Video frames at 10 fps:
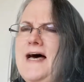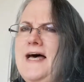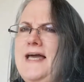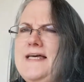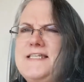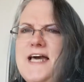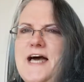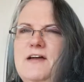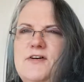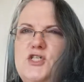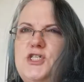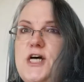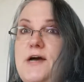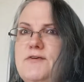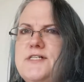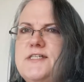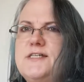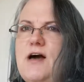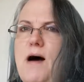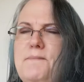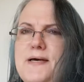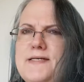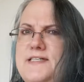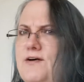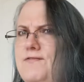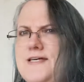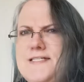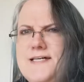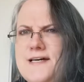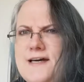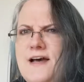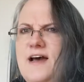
Uh, it's kind of a gyroscopic selfie stick.